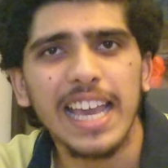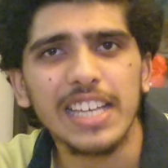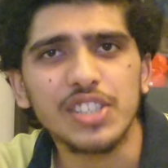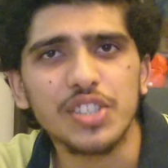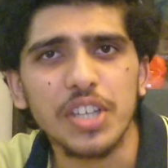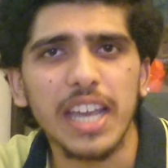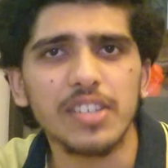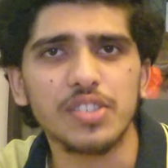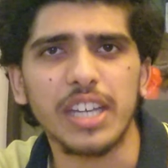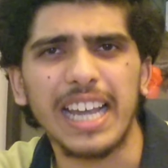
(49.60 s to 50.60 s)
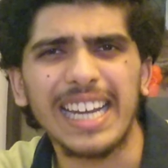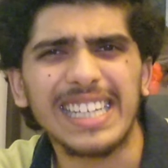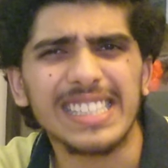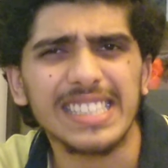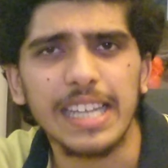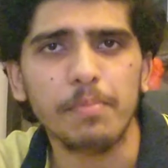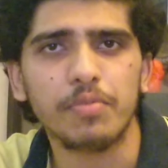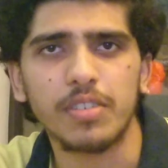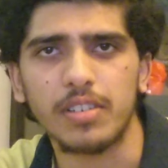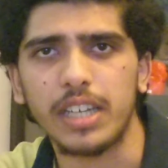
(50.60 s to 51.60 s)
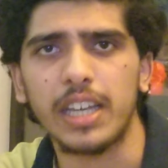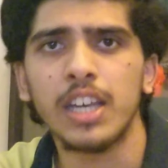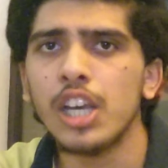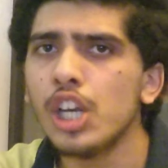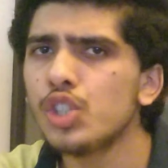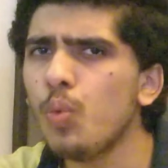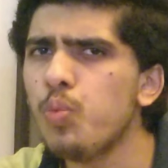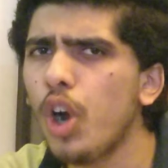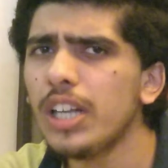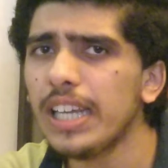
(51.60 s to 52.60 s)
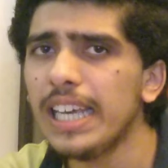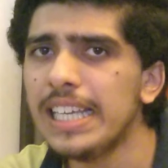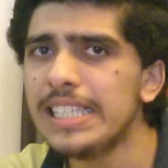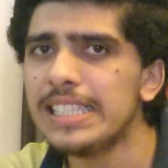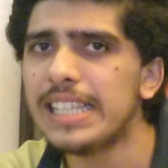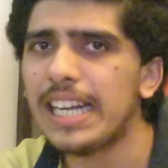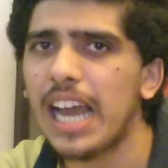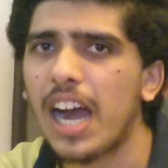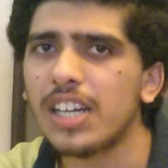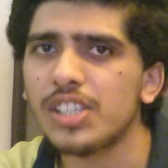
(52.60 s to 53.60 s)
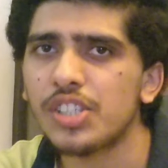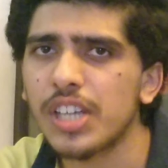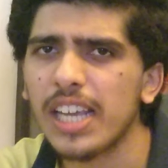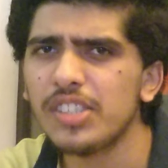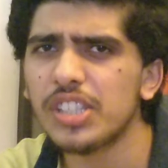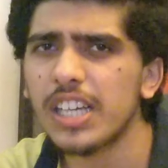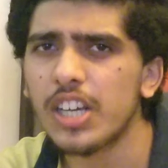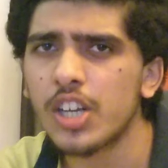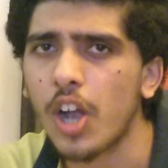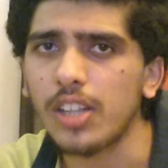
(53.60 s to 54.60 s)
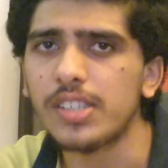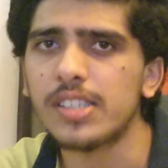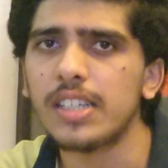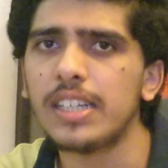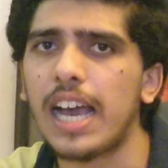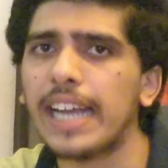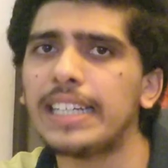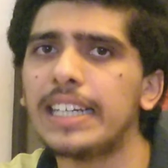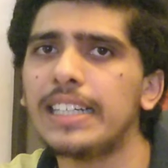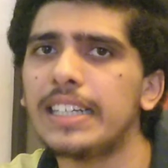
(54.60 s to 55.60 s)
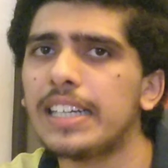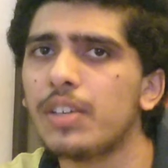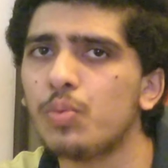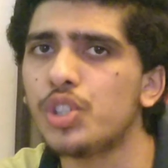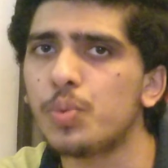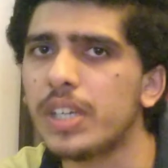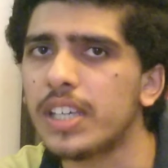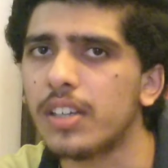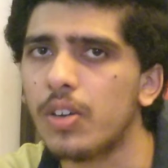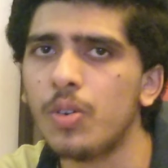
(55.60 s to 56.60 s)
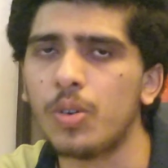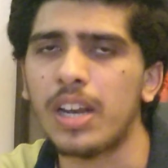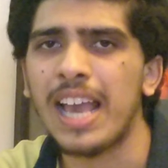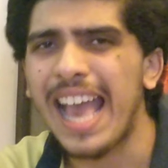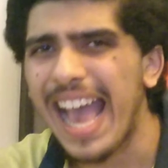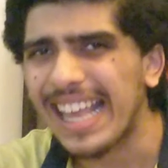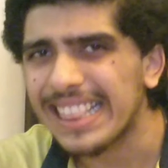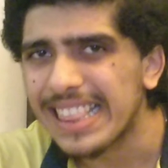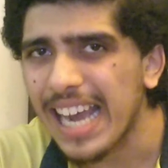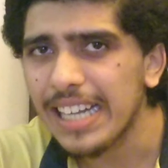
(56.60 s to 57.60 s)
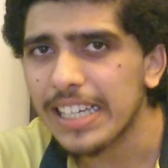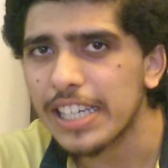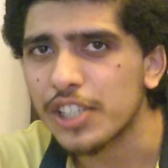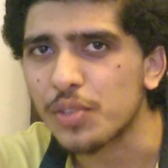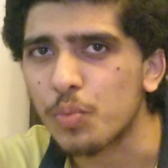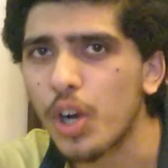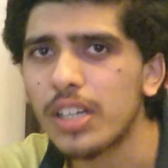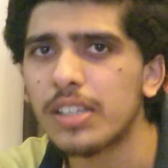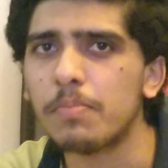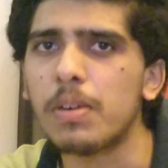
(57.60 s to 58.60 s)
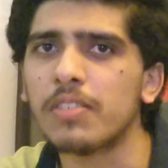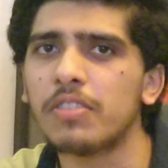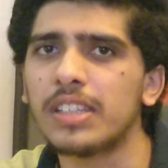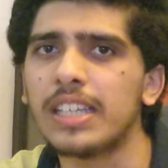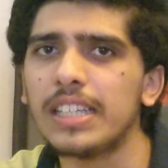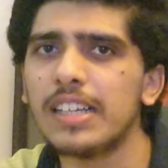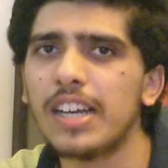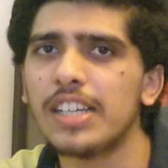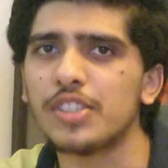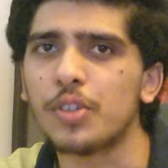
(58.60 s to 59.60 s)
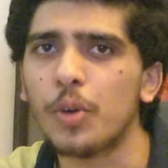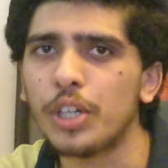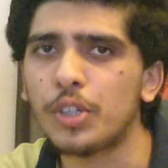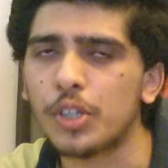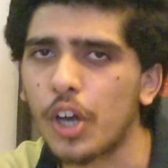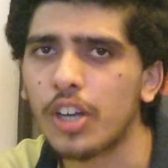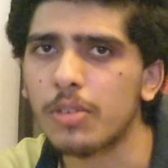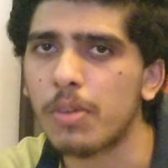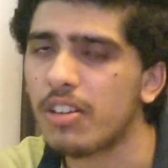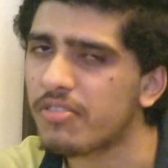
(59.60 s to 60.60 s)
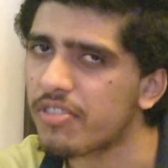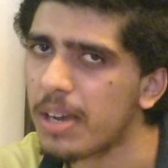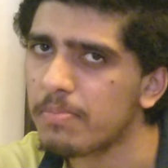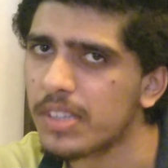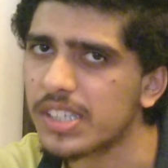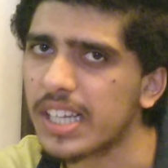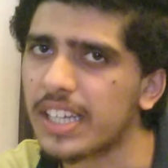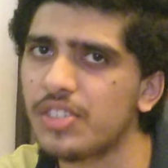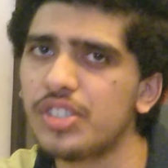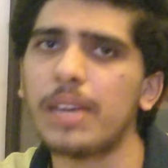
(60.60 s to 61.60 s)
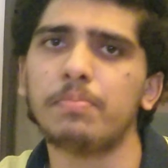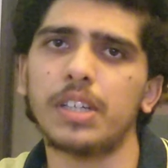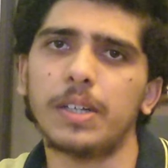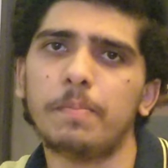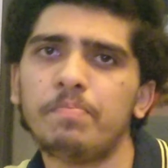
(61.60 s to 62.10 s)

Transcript: is changing, it is temporary. So what is that unchanging, constant identity which we can own? And that is what the Bhagavad Gita is going to talk about from the second chapter.